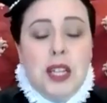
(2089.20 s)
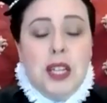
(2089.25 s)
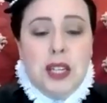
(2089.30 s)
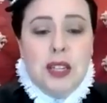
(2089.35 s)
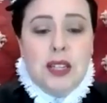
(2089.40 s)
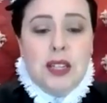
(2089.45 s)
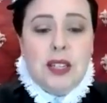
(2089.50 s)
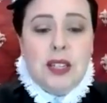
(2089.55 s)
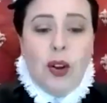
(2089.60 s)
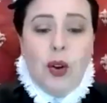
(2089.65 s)

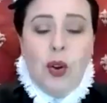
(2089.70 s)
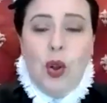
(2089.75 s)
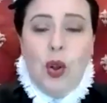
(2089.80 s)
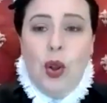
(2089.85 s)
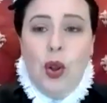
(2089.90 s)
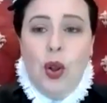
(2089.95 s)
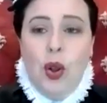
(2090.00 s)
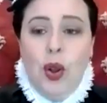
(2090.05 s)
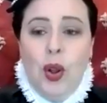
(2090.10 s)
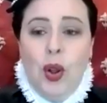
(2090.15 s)
So
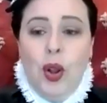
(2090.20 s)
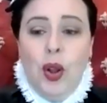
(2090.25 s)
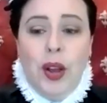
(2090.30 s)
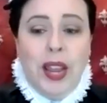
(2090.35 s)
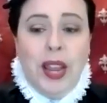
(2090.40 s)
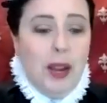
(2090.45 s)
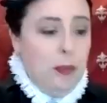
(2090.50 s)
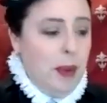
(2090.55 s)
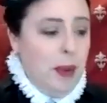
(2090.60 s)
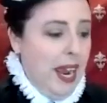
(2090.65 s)

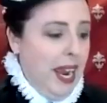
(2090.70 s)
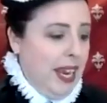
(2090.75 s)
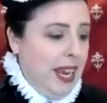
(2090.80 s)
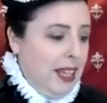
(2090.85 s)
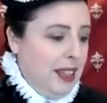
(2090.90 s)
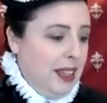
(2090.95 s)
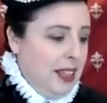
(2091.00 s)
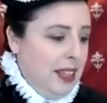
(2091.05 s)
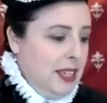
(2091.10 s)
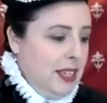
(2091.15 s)
looking back
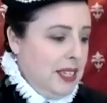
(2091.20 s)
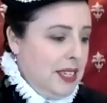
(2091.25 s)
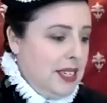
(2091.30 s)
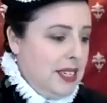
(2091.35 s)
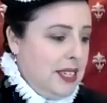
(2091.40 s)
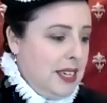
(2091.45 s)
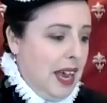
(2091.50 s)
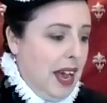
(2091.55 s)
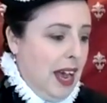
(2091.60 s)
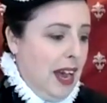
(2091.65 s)
at
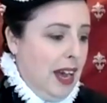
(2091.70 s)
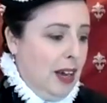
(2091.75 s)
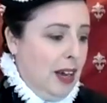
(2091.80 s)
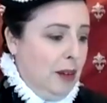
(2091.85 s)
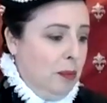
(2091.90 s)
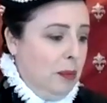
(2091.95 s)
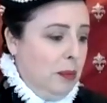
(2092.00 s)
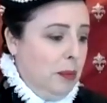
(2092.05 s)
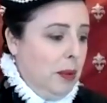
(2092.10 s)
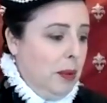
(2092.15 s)
this,
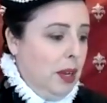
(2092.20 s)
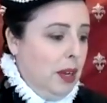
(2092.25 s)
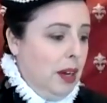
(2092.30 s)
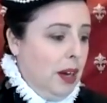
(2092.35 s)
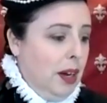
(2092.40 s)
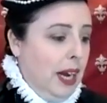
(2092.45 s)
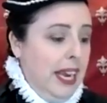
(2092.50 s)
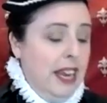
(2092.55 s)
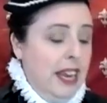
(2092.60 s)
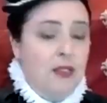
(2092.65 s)

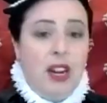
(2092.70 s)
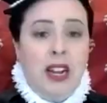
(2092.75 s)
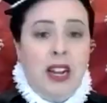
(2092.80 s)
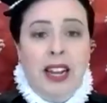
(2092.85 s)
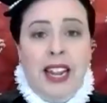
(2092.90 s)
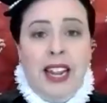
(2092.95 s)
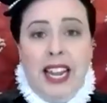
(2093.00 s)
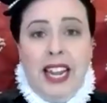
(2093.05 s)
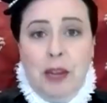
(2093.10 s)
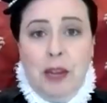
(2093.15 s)
I have
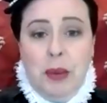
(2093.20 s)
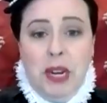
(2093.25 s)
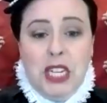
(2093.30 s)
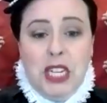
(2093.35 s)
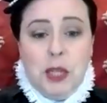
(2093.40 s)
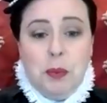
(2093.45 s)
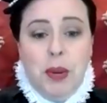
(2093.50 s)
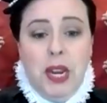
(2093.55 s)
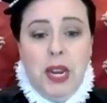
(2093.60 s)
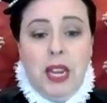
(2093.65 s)
clearly been
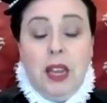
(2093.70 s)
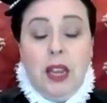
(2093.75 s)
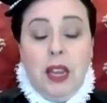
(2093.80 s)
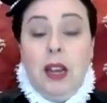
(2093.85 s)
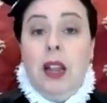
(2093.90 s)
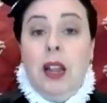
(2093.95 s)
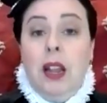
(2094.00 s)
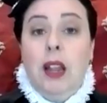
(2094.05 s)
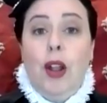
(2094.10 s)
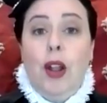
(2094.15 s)
speaking
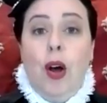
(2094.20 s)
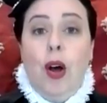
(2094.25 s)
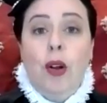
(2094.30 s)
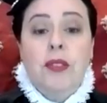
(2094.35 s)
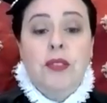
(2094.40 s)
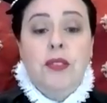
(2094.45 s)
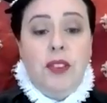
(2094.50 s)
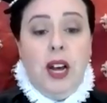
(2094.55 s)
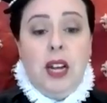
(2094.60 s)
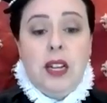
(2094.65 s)
a lot
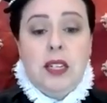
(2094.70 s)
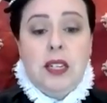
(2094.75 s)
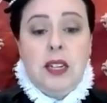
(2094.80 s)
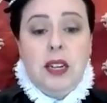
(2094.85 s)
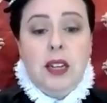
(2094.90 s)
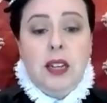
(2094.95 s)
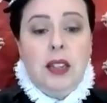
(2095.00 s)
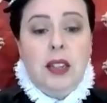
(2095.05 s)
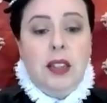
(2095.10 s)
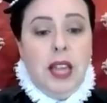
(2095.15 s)

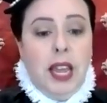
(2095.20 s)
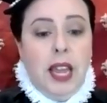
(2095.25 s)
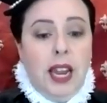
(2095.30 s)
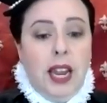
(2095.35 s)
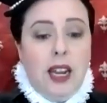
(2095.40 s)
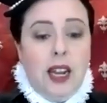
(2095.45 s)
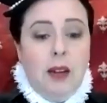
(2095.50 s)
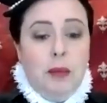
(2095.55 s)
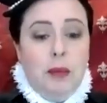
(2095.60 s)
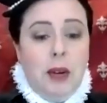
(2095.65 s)
faster
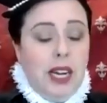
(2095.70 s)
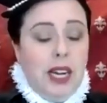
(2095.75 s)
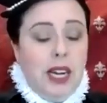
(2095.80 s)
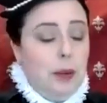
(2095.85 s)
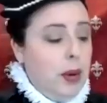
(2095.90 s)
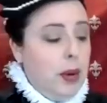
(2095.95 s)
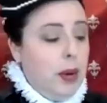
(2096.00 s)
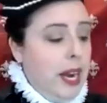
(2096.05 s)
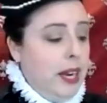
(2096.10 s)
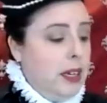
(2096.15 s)
than my
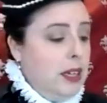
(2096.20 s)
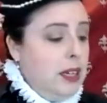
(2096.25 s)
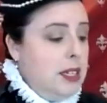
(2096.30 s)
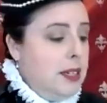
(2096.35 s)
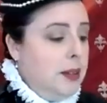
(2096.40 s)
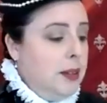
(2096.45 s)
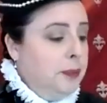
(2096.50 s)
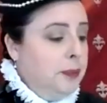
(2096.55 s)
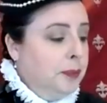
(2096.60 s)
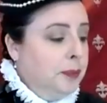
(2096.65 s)

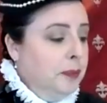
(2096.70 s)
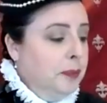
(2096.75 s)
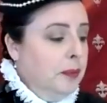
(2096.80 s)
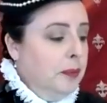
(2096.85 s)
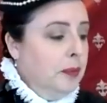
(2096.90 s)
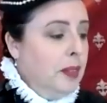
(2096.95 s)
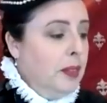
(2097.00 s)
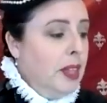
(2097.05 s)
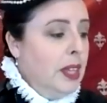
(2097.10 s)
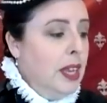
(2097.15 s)
practice.
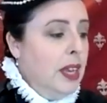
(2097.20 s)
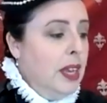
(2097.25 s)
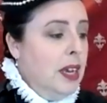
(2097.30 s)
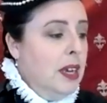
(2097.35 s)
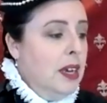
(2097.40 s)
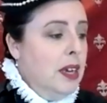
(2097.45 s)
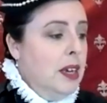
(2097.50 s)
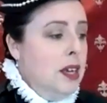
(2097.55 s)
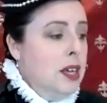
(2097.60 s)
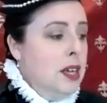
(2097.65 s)

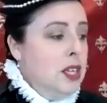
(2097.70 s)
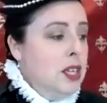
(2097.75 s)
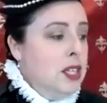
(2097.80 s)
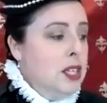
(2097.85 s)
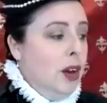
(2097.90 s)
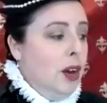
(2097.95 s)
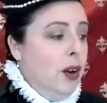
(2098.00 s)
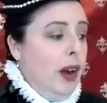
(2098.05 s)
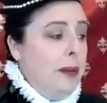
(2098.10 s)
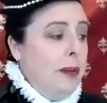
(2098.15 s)

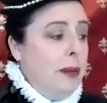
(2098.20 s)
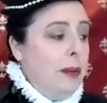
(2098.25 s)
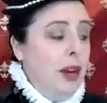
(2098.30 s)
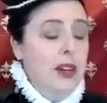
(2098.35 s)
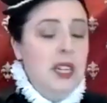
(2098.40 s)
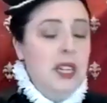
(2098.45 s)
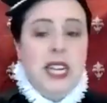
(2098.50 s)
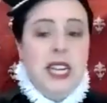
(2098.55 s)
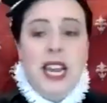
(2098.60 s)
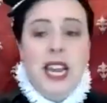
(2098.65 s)
So I'm going
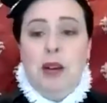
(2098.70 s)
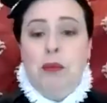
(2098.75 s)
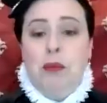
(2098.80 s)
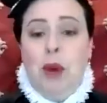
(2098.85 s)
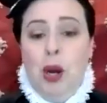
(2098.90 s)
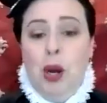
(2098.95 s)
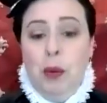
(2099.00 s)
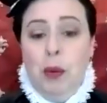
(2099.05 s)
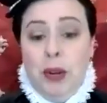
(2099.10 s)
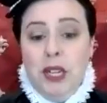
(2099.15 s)
to take a
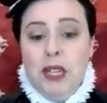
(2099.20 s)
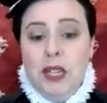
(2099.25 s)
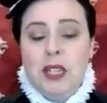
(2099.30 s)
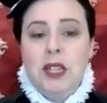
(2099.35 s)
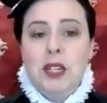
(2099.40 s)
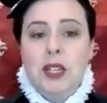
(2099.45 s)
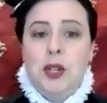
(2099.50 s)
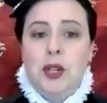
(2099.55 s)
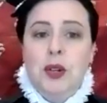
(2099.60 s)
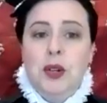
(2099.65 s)
moment
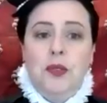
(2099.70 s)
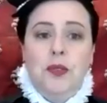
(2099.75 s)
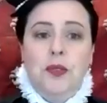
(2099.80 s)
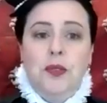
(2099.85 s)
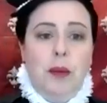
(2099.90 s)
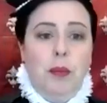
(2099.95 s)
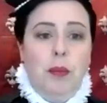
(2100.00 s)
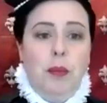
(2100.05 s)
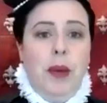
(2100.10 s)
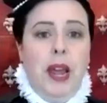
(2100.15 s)
to
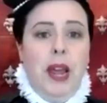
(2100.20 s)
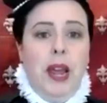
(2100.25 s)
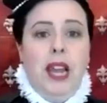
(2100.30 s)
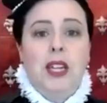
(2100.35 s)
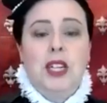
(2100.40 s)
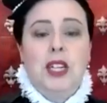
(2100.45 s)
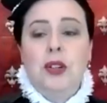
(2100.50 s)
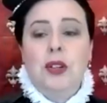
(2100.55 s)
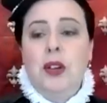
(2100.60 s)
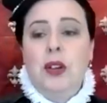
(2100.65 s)
flip
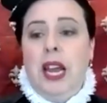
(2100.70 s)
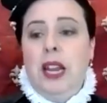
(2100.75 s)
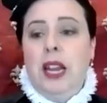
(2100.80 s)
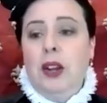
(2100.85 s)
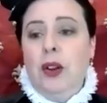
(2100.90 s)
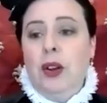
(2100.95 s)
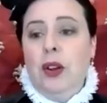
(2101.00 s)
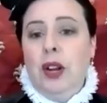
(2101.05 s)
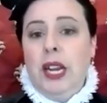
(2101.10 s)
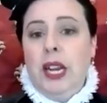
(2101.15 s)
back to
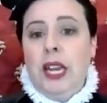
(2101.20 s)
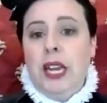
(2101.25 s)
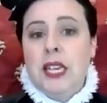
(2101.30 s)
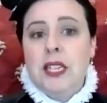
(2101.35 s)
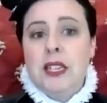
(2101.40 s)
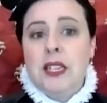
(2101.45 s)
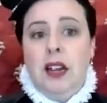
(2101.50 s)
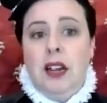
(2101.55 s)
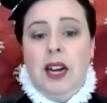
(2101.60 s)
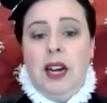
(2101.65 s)
an earlier
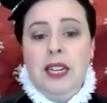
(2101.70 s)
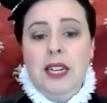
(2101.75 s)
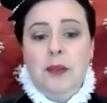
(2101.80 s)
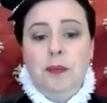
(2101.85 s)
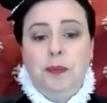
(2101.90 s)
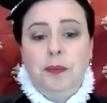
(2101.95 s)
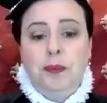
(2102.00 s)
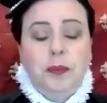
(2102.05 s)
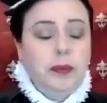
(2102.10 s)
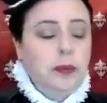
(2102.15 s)
slide
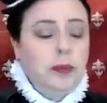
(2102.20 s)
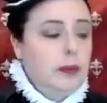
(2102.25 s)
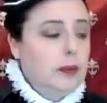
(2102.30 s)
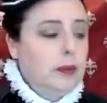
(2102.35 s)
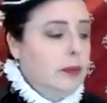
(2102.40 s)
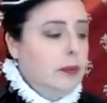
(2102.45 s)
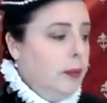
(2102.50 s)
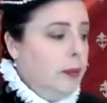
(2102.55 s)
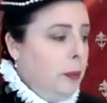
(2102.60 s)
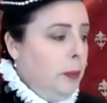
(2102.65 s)

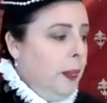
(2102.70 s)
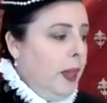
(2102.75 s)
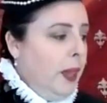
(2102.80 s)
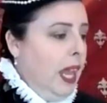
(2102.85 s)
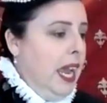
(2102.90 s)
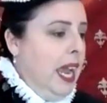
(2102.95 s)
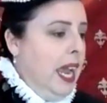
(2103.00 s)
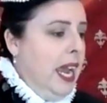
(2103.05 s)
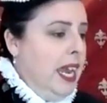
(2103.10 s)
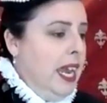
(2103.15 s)

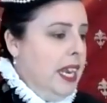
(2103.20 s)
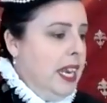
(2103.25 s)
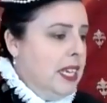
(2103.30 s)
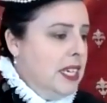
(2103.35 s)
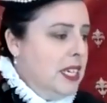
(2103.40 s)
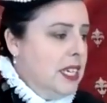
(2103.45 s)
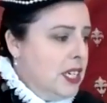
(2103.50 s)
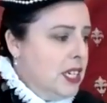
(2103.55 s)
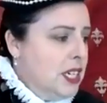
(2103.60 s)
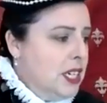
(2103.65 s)

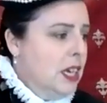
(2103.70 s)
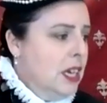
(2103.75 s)
and